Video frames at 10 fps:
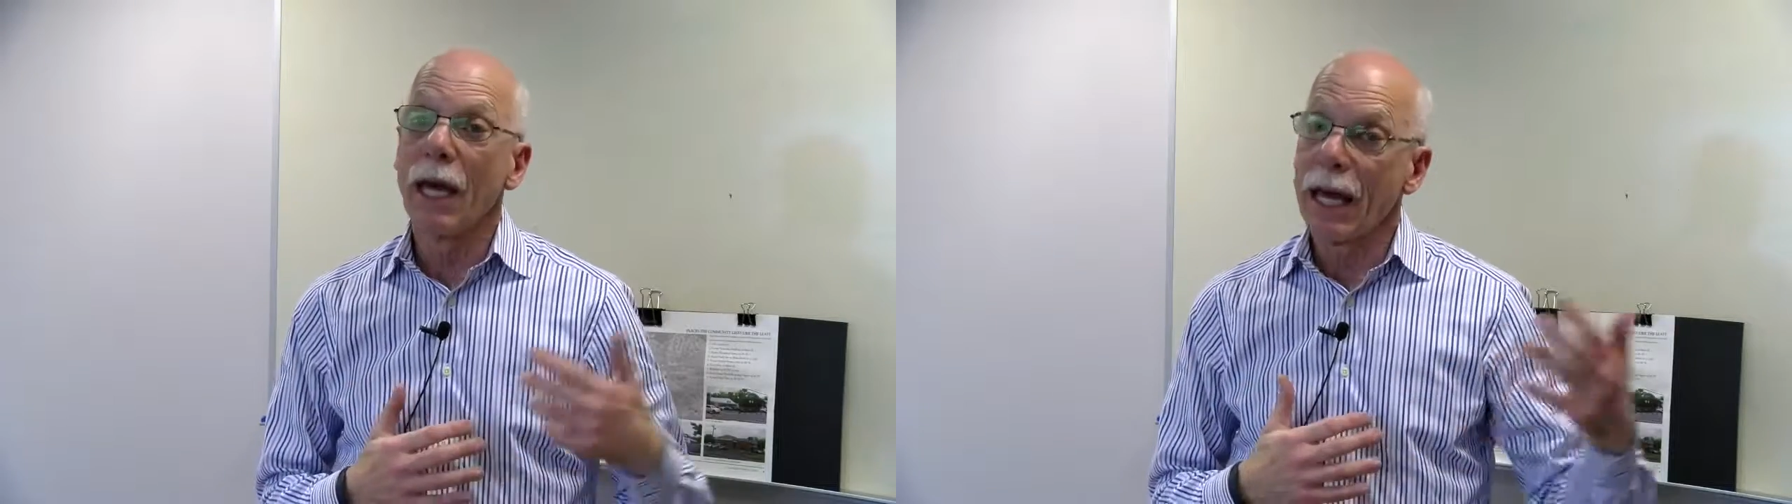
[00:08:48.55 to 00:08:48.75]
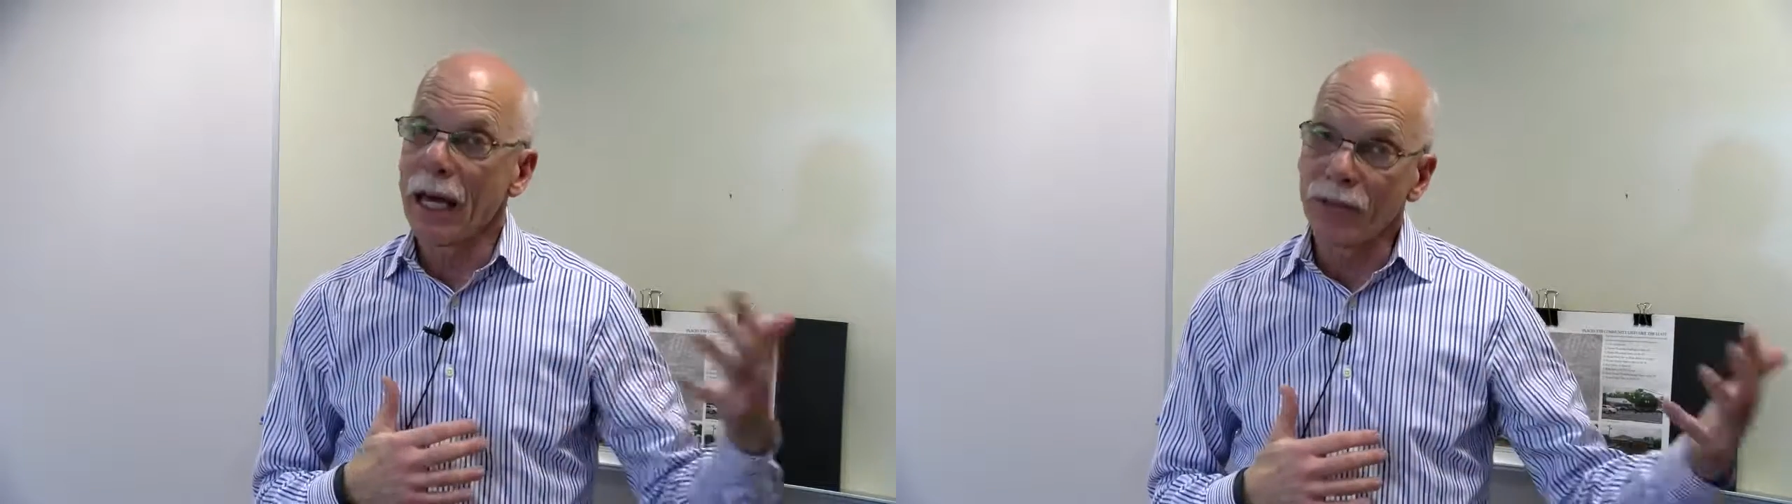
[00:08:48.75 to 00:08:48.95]

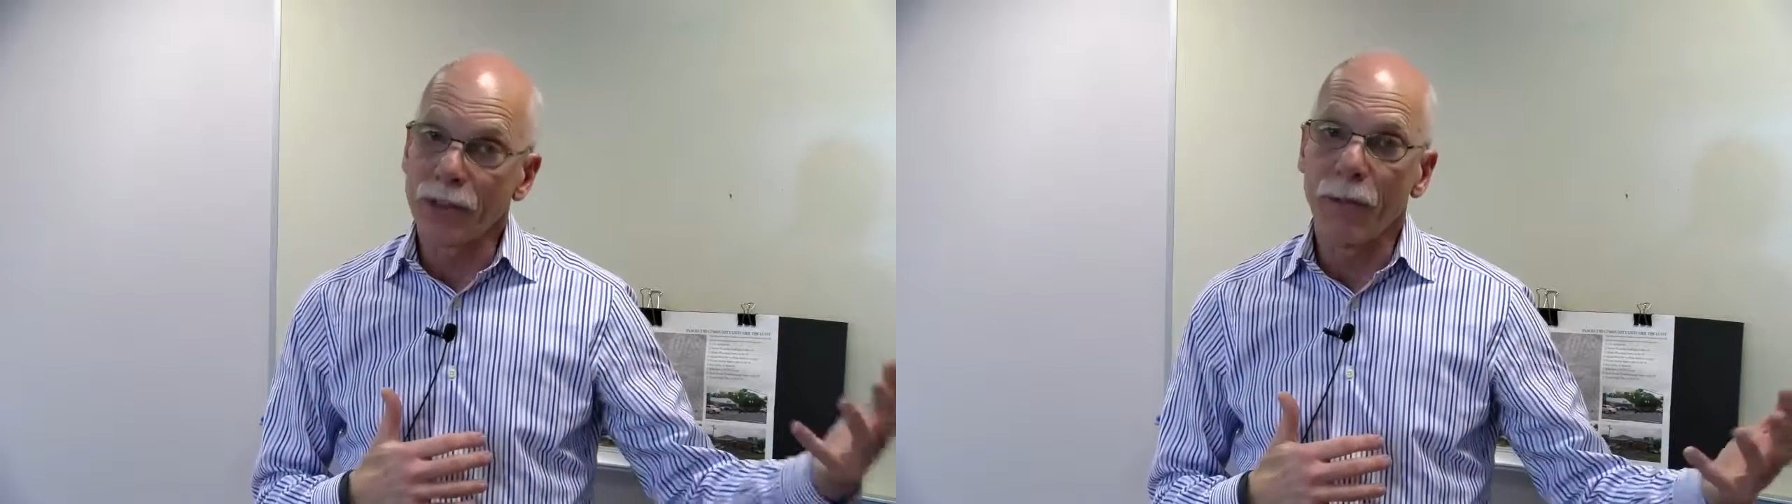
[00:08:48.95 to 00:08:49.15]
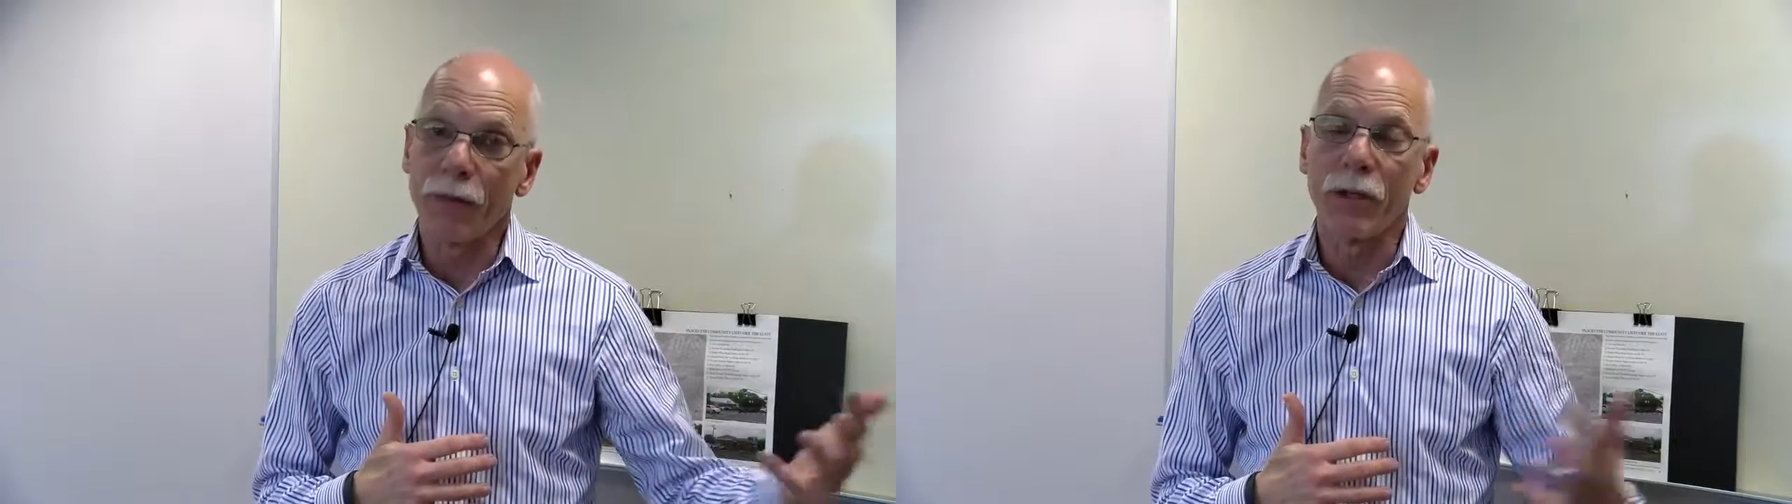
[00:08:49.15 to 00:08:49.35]
and
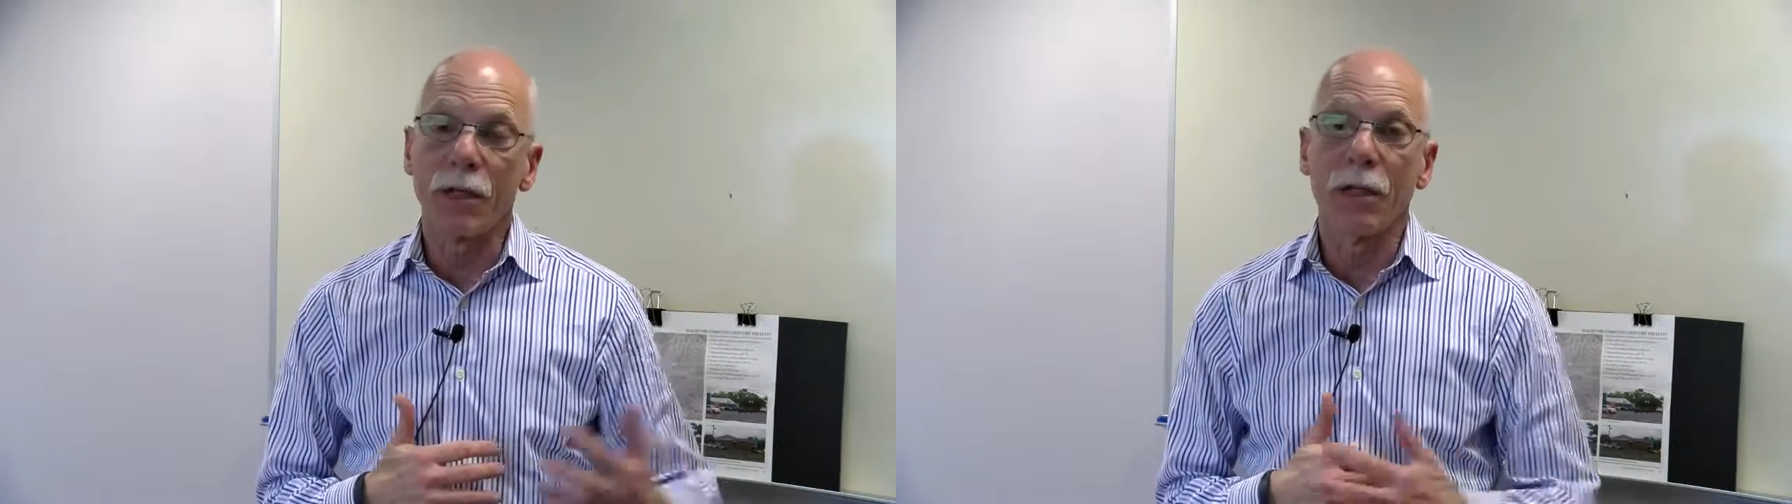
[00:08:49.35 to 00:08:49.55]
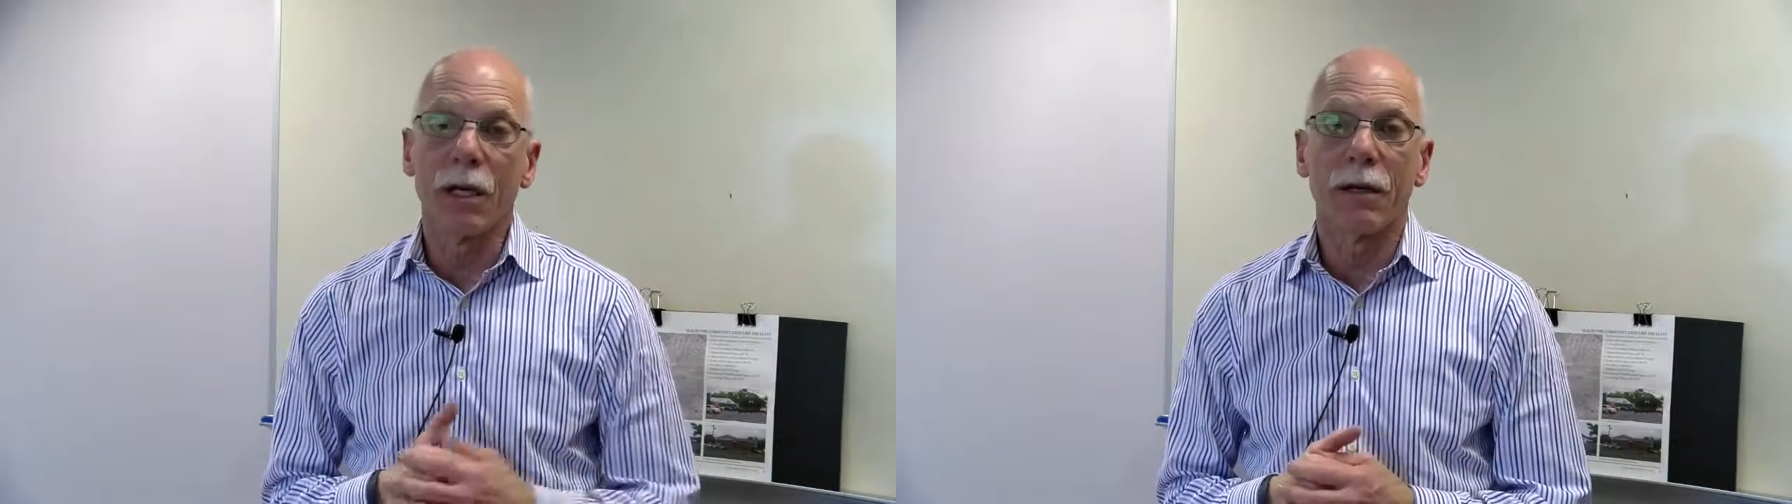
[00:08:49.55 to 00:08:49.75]
some of
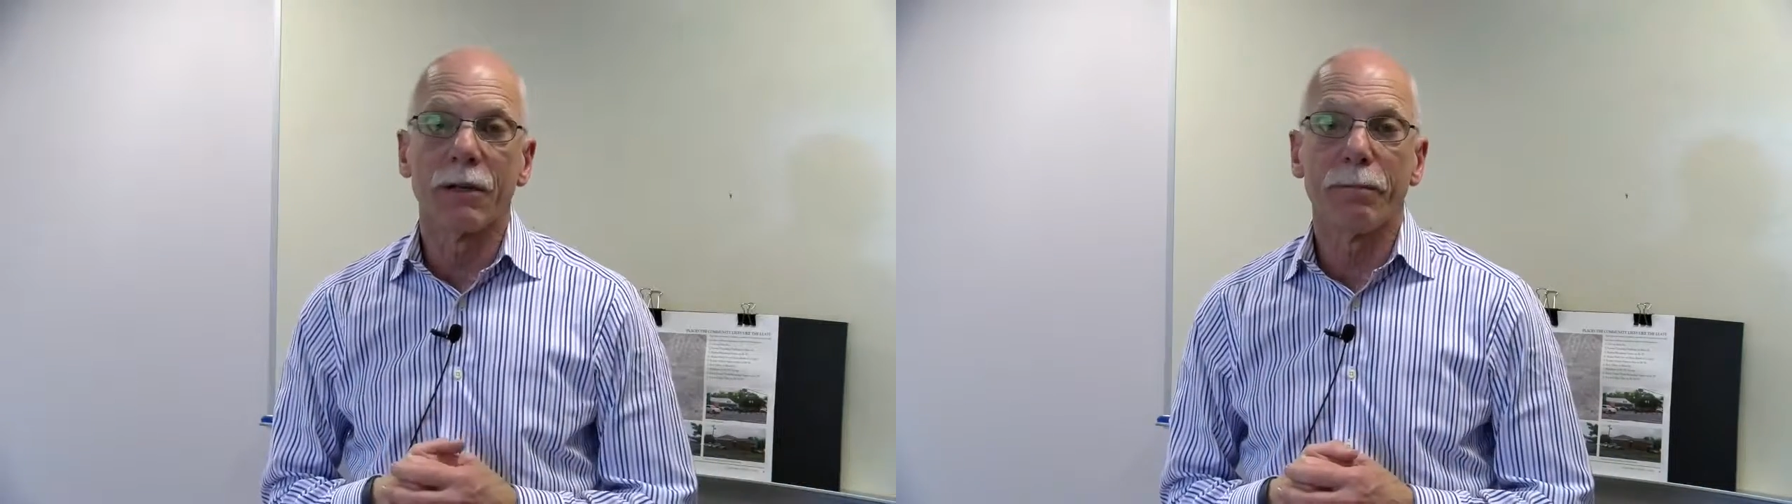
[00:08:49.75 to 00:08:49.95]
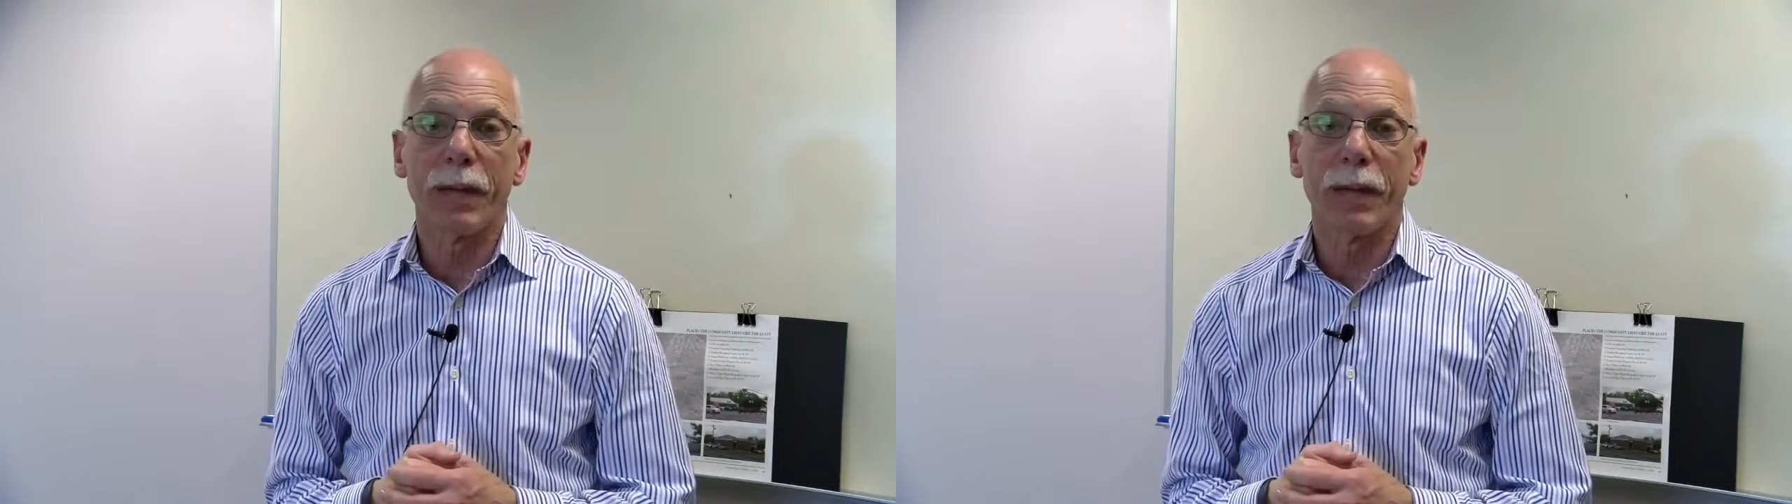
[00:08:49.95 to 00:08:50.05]
the